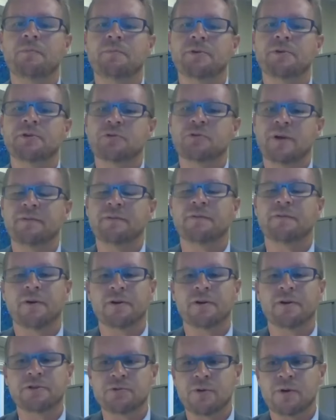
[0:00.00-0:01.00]
between
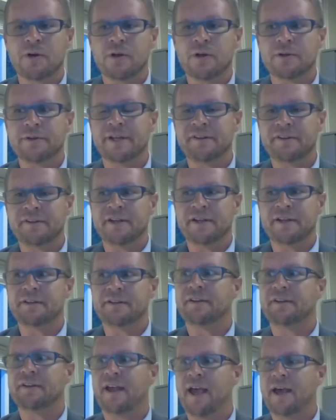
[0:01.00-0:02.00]
virtual,
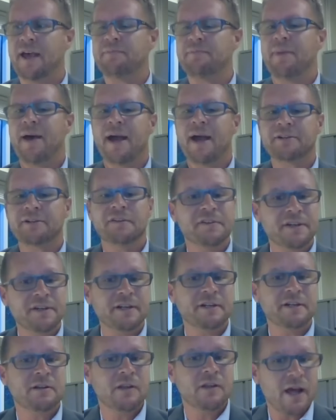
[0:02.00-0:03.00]
distance, and back to
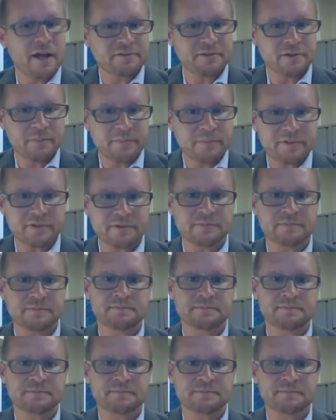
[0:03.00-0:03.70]
seated classrooms.